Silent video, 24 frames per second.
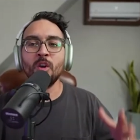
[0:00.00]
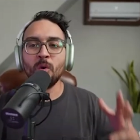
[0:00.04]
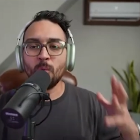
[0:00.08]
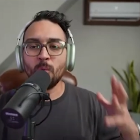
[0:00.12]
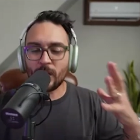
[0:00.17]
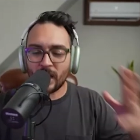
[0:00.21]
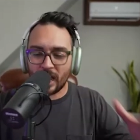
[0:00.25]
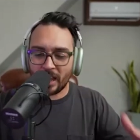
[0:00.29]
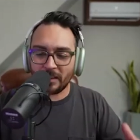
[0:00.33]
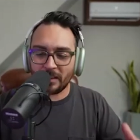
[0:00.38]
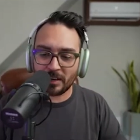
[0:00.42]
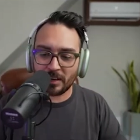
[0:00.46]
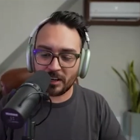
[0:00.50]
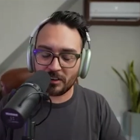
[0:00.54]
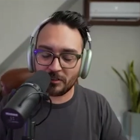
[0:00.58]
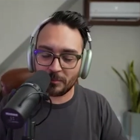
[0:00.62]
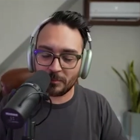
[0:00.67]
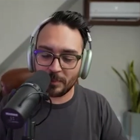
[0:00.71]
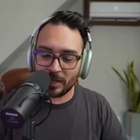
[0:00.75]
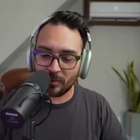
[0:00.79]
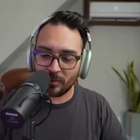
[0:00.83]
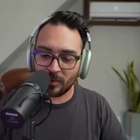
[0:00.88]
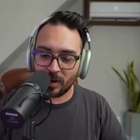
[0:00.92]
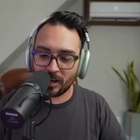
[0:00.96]
When have I ever
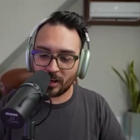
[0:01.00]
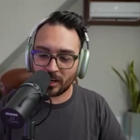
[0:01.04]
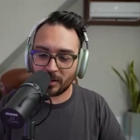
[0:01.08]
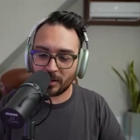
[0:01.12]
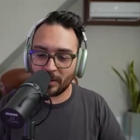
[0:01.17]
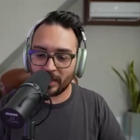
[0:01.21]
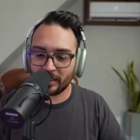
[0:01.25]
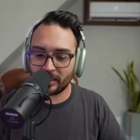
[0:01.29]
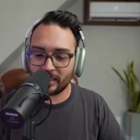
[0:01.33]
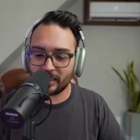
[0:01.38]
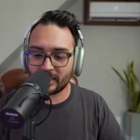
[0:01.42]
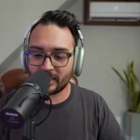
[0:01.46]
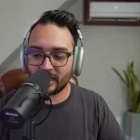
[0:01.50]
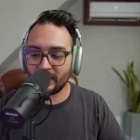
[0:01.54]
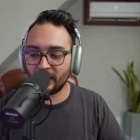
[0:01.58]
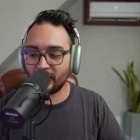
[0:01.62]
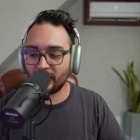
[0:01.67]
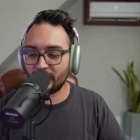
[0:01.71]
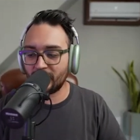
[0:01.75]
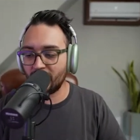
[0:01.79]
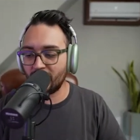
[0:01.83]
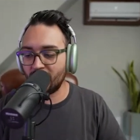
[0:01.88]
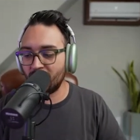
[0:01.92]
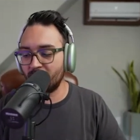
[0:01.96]
been wrong about this kind
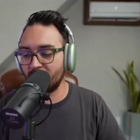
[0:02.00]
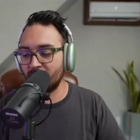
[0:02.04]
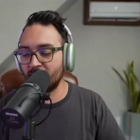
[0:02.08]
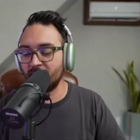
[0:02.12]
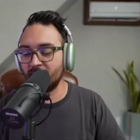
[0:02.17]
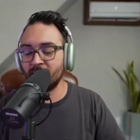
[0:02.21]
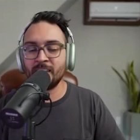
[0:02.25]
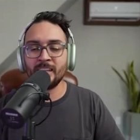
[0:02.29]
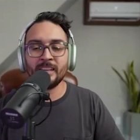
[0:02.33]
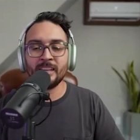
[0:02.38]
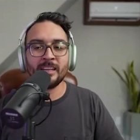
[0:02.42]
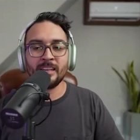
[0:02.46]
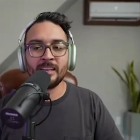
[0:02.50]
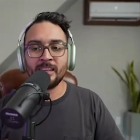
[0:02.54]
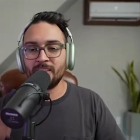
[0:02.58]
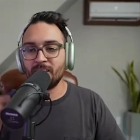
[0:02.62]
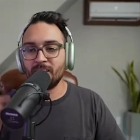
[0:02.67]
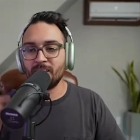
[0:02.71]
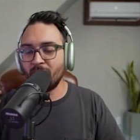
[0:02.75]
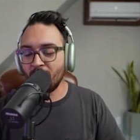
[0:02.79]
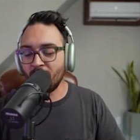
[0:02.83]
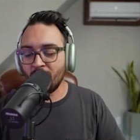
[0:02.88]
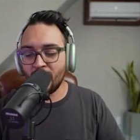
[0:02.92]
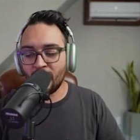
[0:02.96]
of thing? And
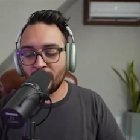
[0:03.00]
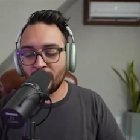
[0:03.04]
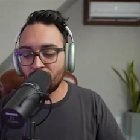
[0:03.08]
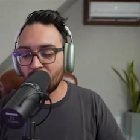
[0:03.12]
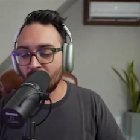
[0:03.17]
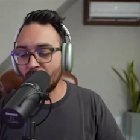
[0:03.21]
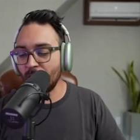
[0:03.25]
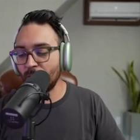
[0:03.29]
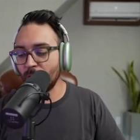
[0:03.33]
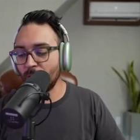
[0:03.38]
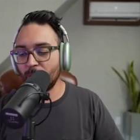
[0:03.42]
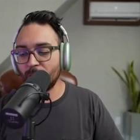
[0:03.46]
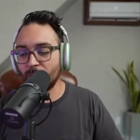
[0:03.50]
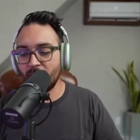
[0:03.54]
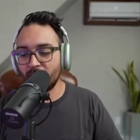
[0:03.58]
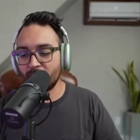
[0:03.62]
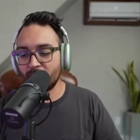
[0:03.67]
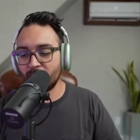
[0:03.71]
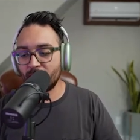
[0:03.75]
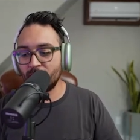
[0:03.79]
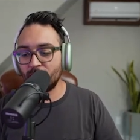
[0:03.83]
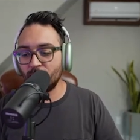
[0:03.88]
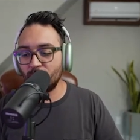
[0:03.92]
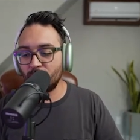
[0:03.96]
no, Rob, we're
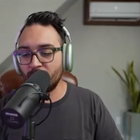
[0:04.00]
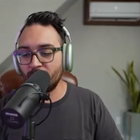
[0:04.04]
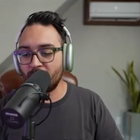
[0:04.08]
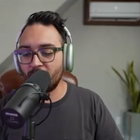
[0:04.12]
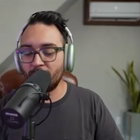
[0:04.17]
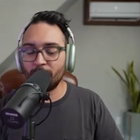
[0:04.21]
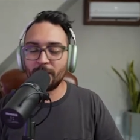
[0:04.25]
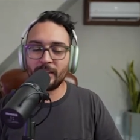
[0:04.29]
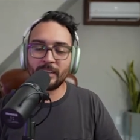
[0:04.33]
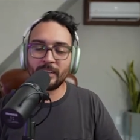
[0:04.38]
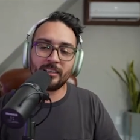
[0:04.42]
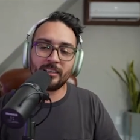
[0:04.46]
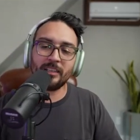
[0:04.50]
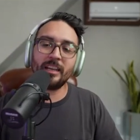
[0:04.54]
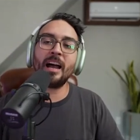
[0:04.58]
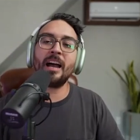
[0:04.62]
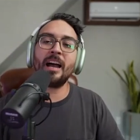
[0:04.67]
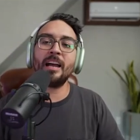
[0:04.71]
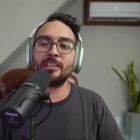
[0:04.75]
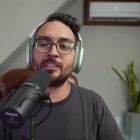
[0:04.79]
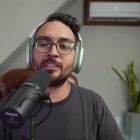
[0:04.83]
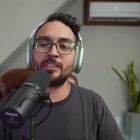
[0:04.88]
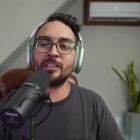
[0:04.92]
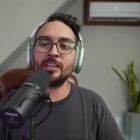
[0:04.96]
not going to do that. I'm like,
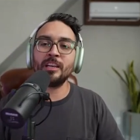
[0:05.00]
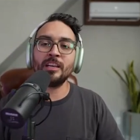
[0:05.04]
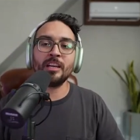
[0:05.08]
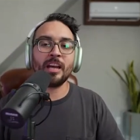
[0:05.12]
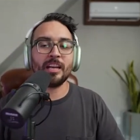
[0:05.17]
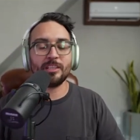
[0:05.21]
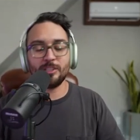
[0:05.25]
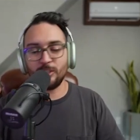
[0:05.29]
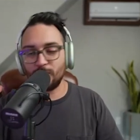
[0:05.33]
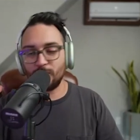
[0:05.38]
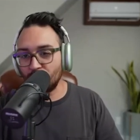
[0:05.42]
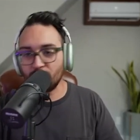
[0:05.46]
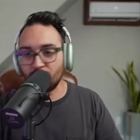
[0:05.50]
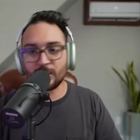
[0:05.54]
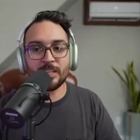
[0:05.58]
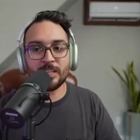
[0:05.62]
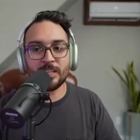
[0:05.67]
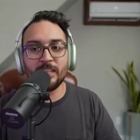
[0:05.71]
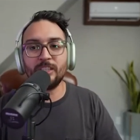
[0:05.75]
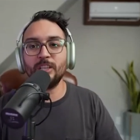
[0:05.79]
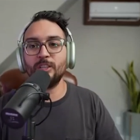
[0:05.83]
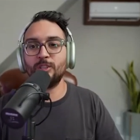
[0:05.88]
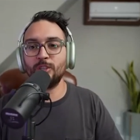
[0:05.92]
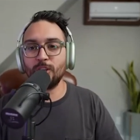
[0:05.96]
guys, you just
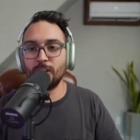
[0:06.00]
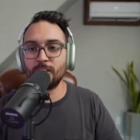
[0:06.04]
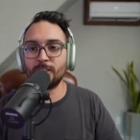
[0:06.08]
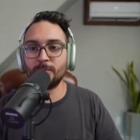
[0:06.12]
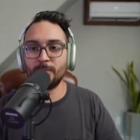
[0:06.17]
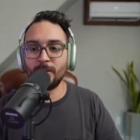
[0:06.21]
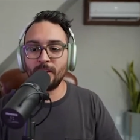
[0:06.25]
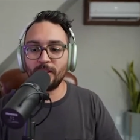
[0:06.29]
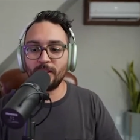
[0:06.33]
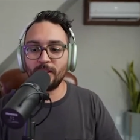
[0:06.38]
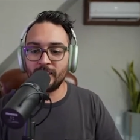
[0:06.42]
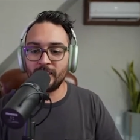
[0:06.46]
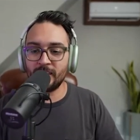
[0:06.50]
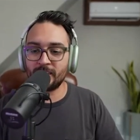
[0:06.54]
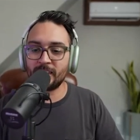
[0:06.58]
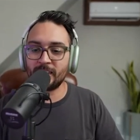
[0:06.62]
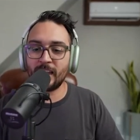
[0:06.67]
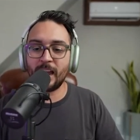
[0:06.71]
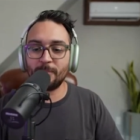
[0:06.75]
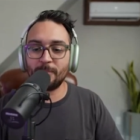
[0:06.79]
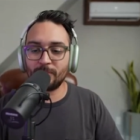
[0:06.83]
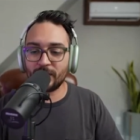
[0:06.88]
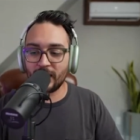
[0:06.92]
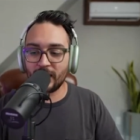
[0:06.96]
need to trust me on this.
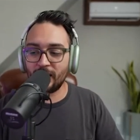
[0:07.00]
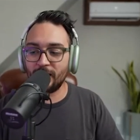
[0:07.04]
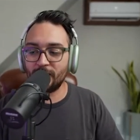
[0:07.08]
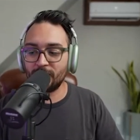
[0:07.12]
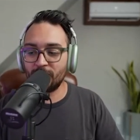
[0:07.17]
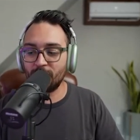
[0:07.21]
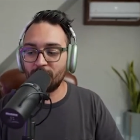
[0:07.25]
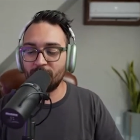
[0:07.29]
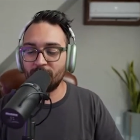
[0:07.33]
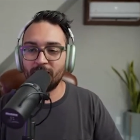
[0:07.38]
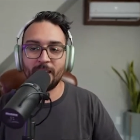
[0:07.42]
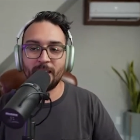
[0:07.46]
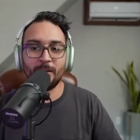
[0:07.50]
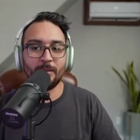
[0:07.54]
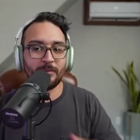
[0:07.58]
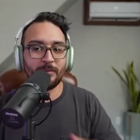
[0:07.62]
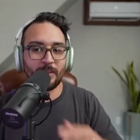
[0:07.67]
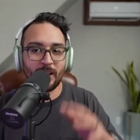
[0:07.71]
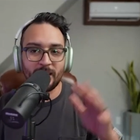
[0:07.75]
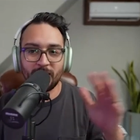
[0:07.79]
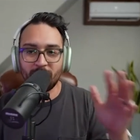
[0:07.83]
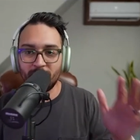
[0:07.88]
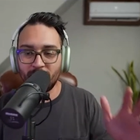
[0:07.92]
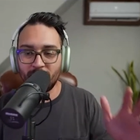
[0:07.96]
I'm telling you. And then they were
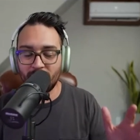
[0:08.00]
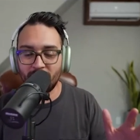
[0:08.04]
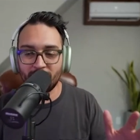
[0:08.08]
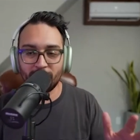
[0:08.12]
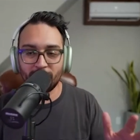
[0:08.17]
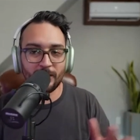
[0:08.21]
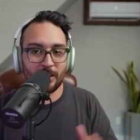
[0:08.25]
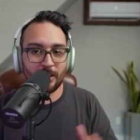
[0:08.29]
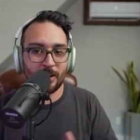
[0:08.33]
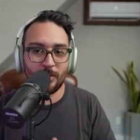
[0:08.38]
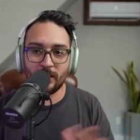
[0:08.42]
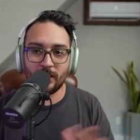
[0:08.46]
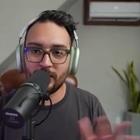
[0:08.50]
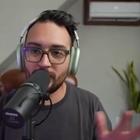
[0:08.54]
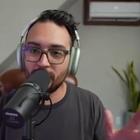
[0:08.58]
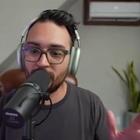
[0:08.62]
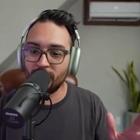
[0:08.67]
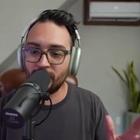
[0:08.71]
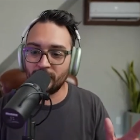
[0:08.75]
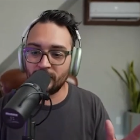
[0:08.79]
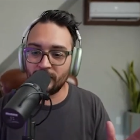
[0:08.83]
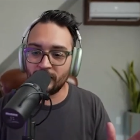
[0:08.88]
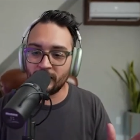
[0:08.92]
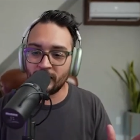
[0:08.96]
finally like, you know what,
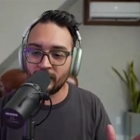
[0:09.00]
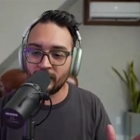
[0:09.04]
dude,